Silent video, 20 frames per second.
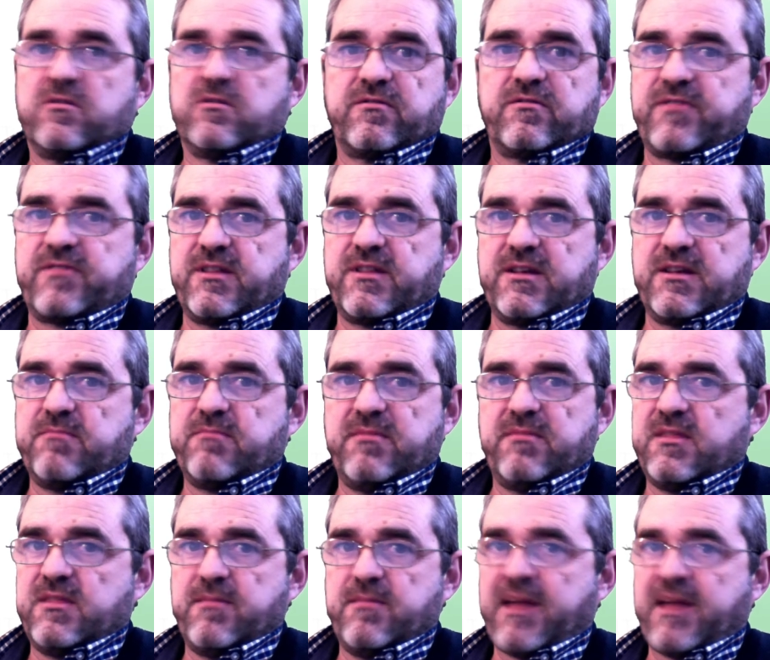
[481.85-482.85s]
of the
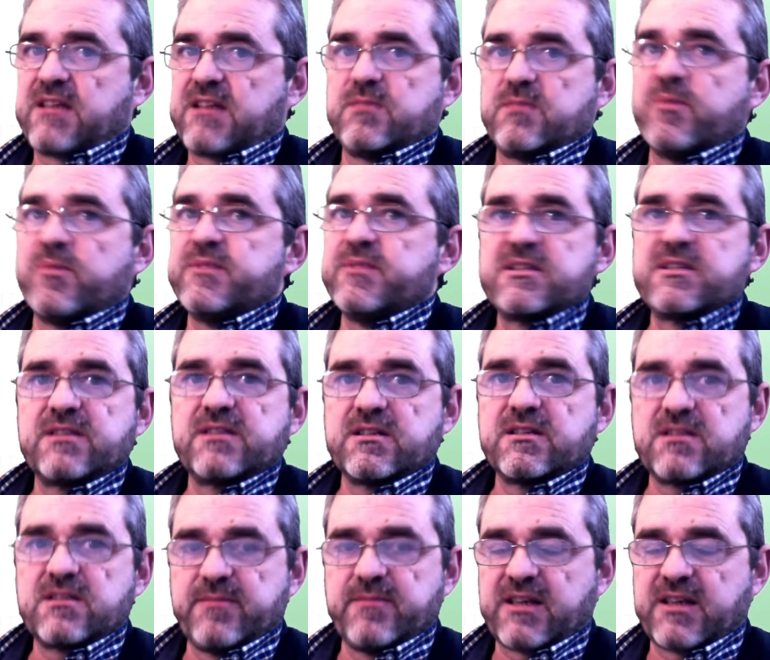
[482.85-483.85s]
maximum
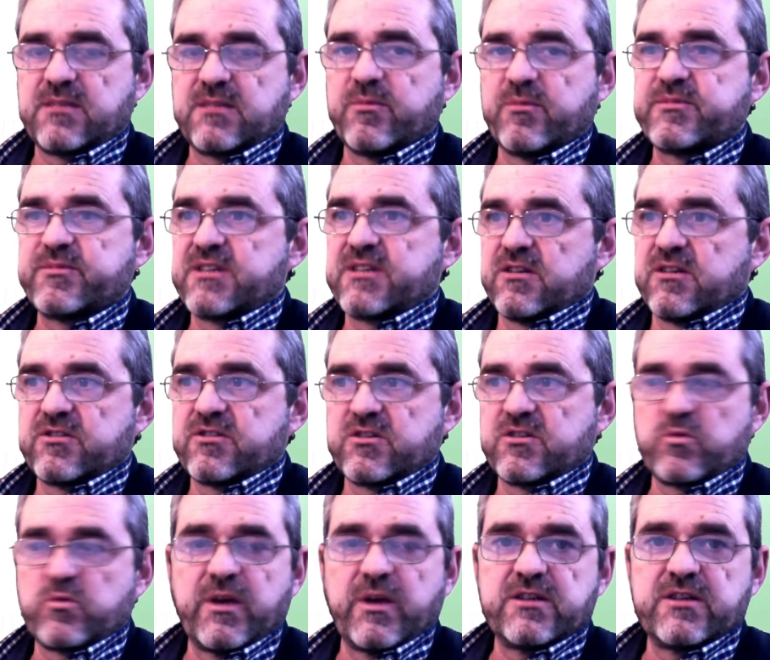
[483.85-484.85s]
distance, the maximum sinus
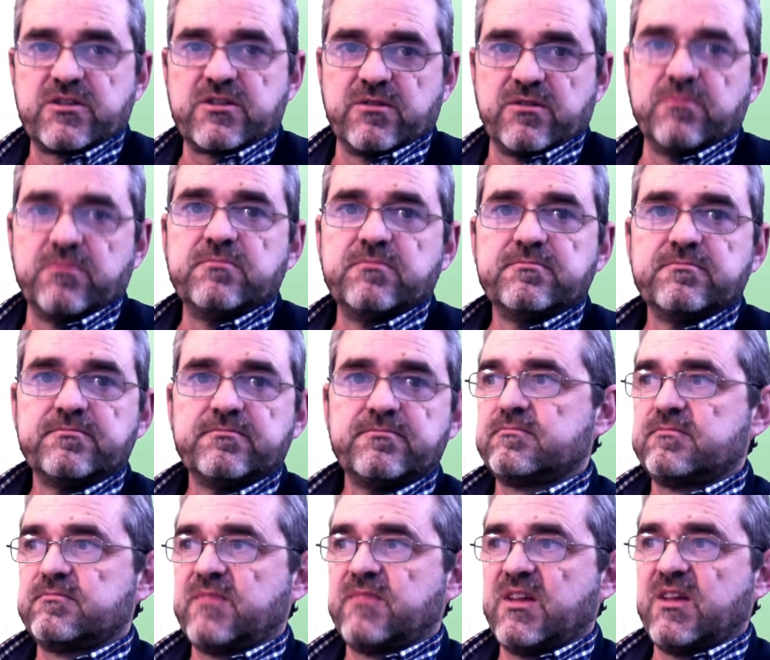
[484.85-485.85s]
is 1, so
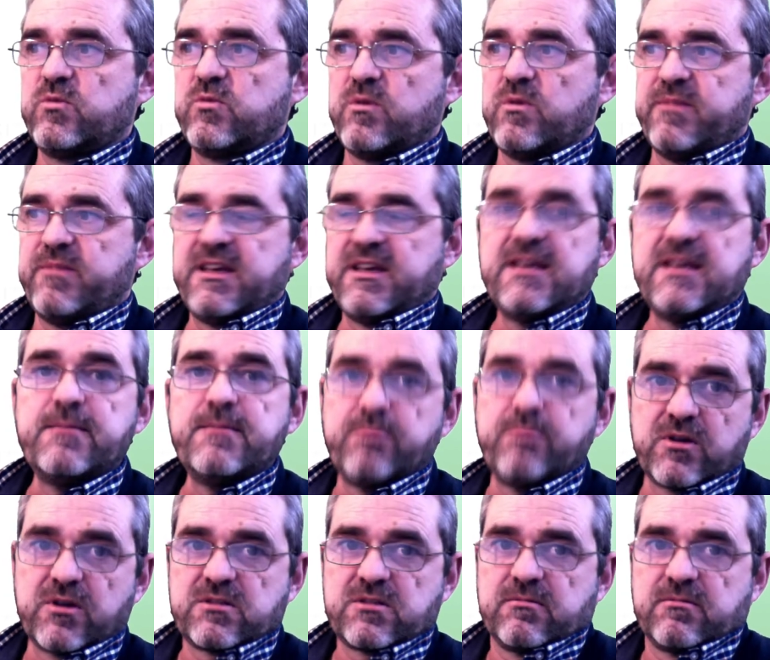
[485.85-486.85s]
it will be
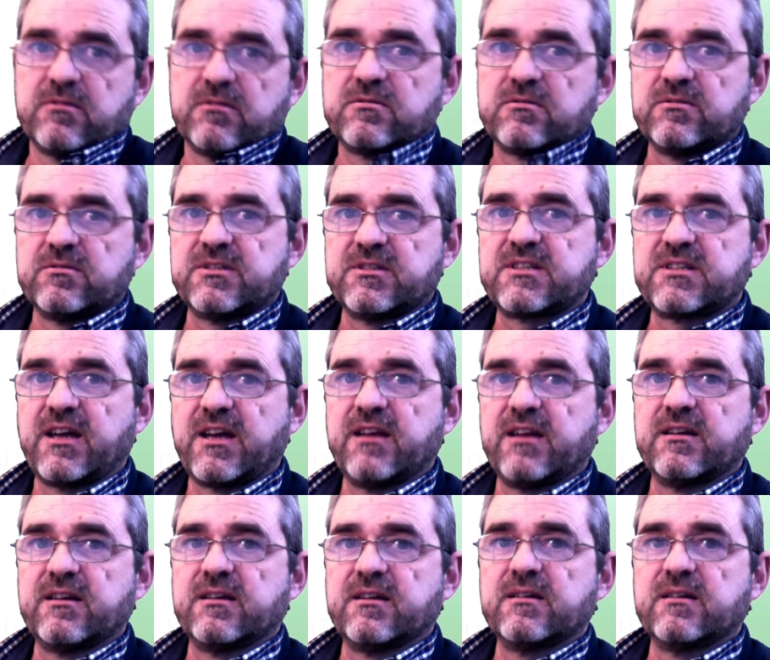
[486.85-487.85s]
impossible to
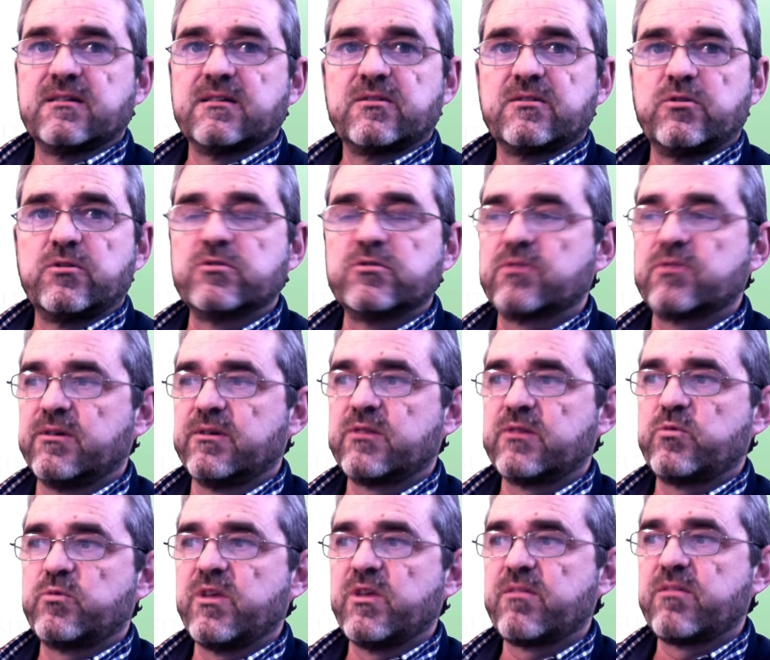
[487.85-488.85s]
design a
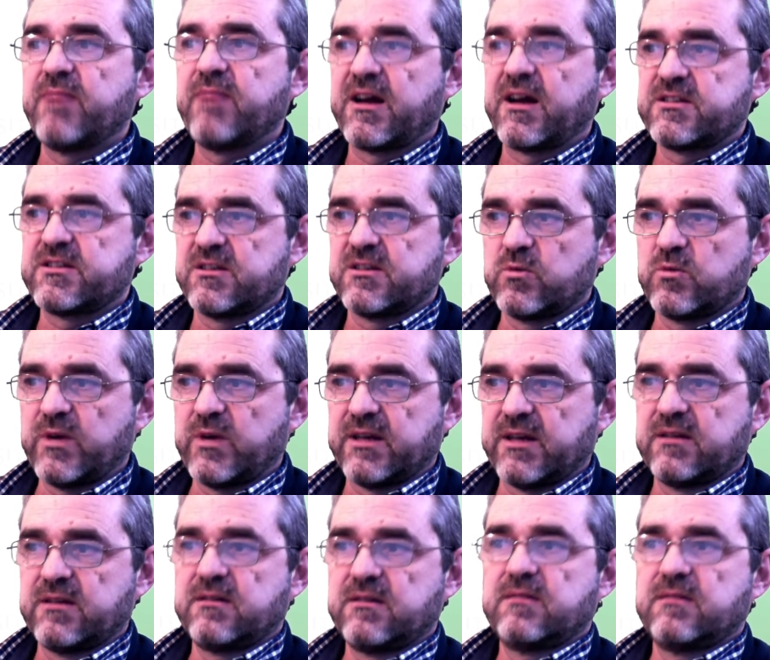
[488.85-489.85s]
controller with margin
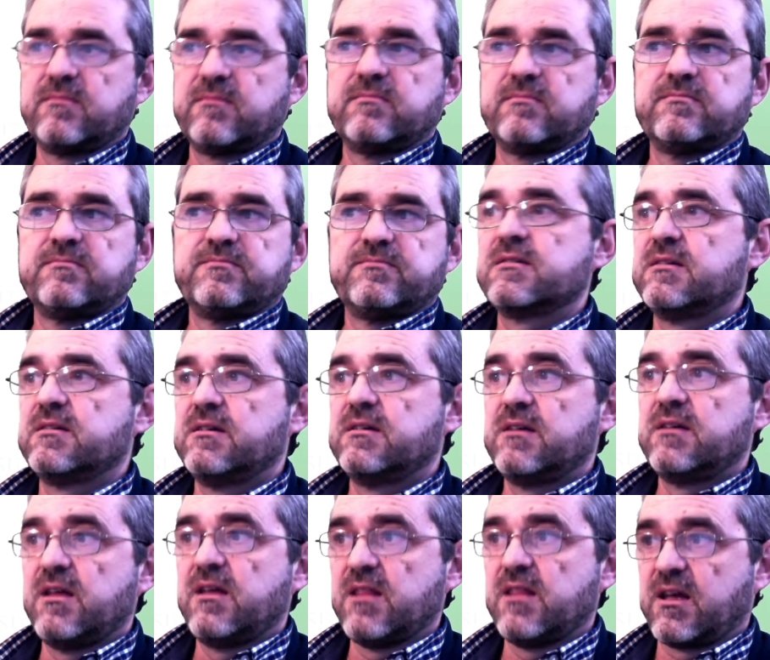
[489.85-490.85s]
1.
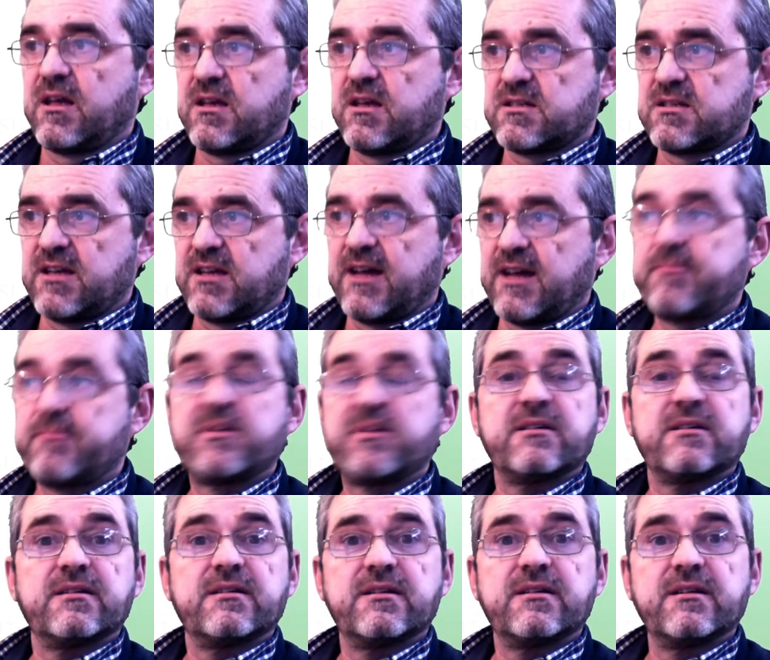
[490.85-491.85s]
In the case the gap
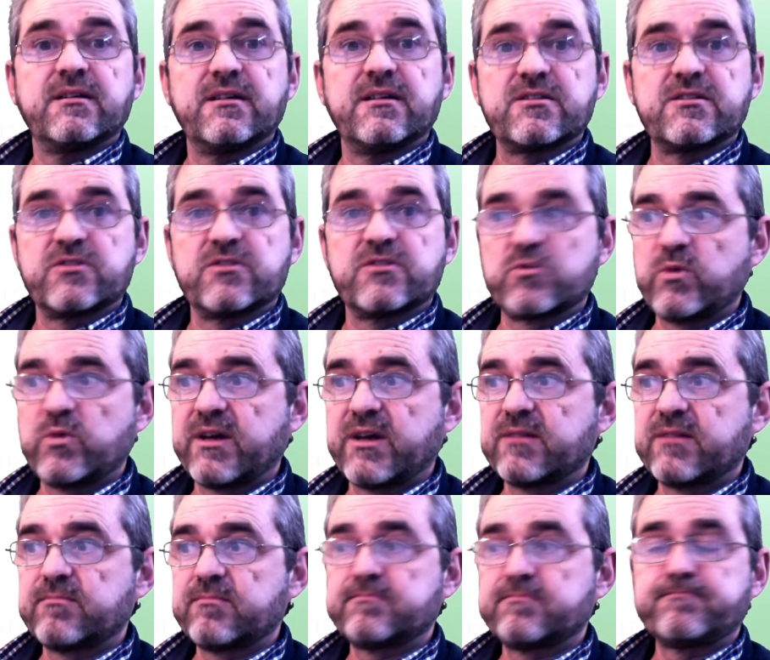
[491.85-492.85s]
is not
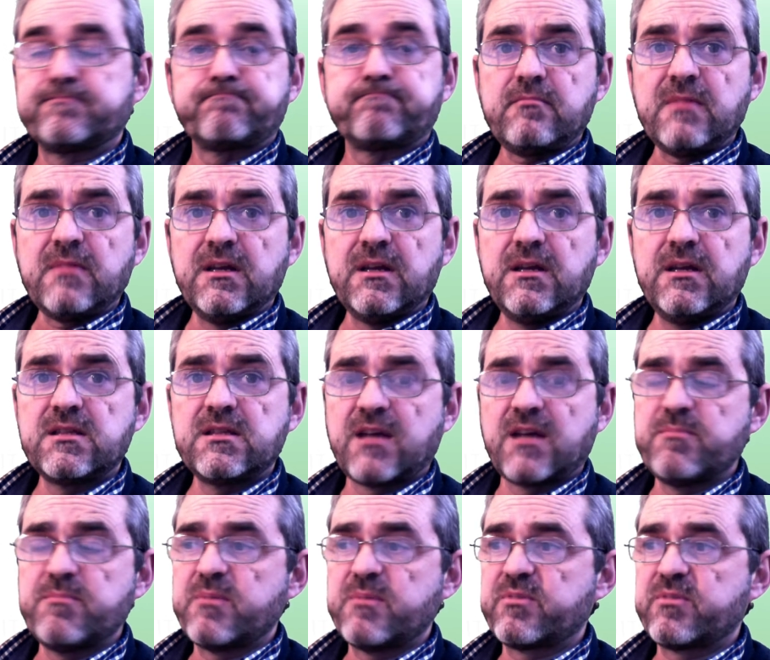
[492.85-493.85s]
1, it
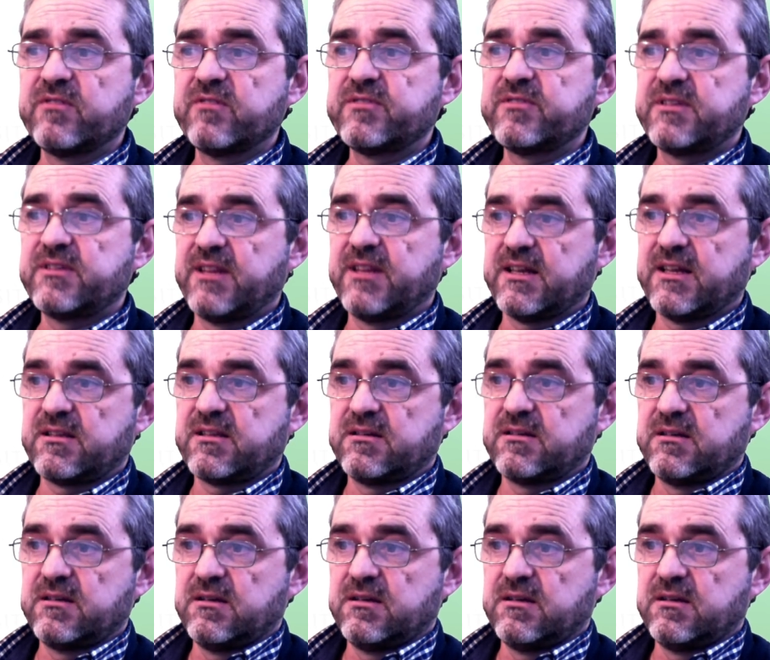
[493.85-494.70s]
can be proved that